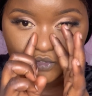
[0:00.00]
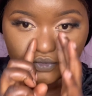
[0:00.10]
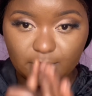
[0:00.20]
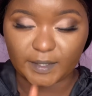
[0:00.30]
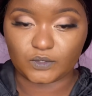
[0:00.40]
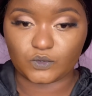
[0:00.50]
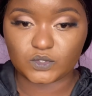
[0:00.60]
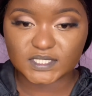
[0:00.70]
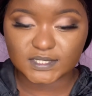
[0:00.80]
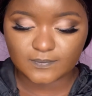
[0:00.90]
my
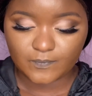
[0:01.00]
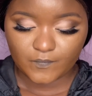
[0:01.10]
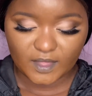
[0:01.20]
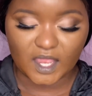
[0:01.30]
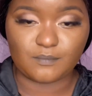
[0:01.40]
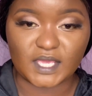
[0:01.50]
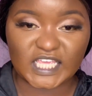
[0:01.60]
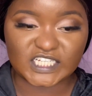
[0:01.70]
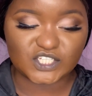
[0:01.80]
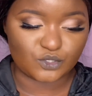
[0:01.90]
nose and make
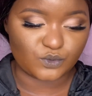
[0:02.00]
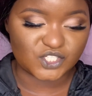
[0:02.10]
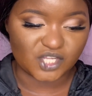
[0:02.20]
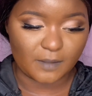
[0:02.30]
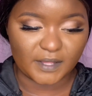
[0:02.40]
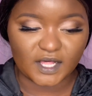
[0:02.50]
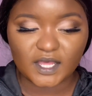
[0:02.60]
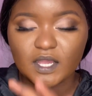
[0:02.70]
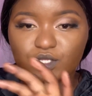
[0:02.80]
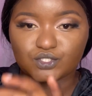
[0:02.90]
it look sharper,
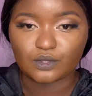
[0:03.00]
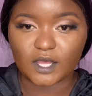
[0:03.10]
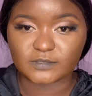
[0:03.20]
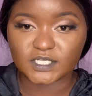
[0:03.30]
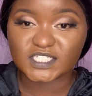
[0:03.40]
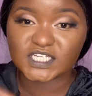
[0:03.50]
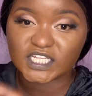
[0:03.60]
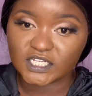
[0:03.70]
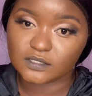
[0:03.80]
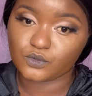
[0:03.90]
so I'm just
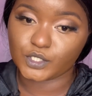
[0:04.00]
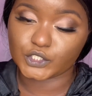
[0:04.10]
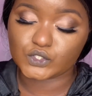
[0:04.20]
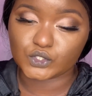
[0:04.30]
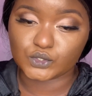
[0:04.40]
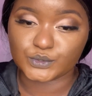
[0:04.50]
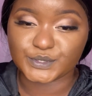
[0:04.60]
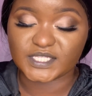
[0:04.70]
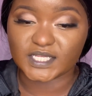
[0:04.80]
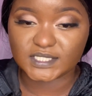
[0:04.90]
still going to use
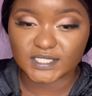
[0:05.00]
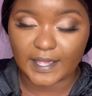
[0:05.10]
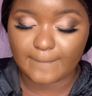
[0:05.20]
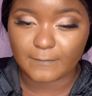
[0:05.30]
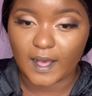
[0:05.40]
the same